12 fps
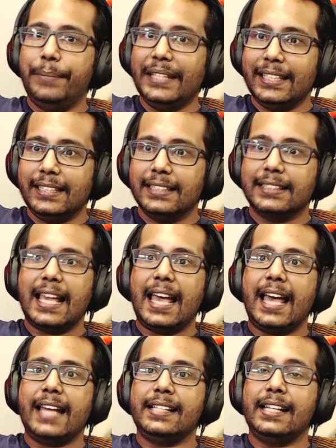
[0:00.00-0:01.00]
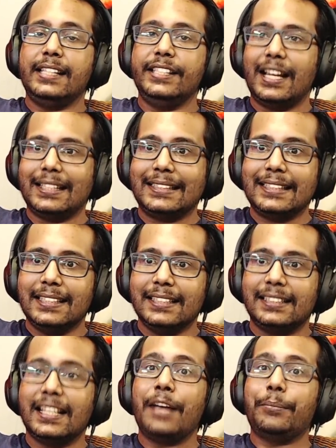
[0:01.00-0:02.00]
Bean's, and
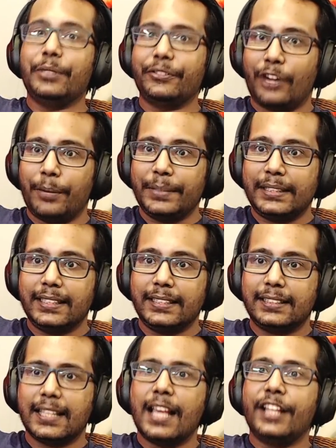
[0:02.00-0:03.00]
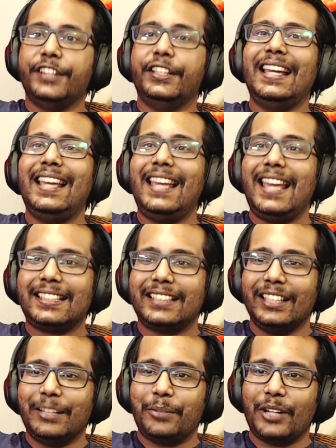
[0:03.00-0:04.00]
Janssen's performances, the
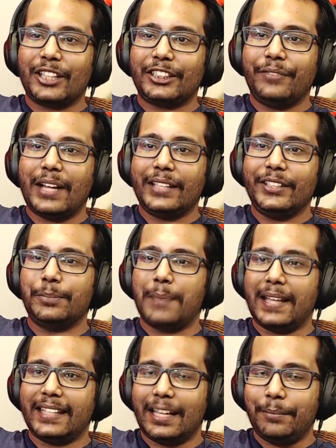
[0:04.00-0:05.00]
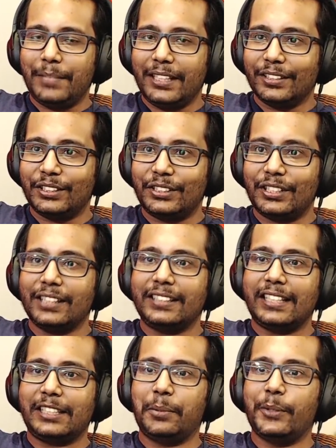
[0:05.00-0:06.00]
excellent production values, by that I mean the
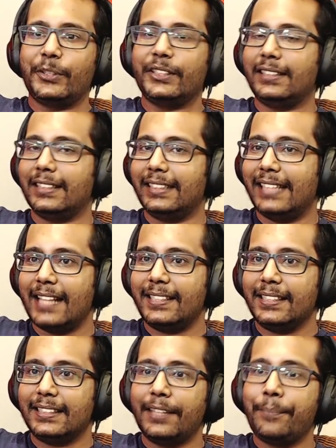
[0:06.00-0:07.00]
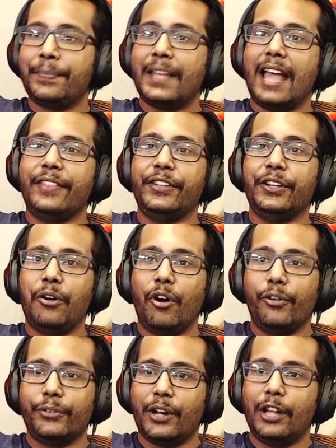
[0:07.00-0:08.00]
stunts, explosions, and gadgets, and the
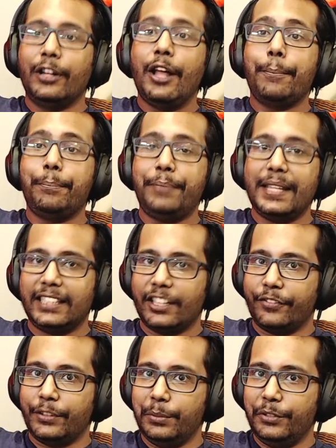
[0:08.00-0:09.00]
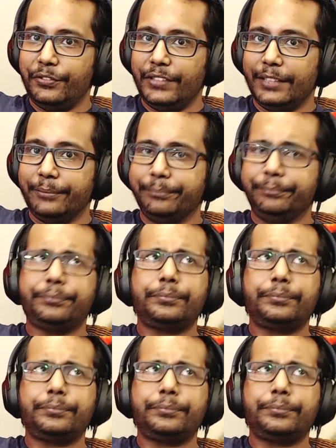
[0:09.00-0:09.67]
overall pacing of the movie.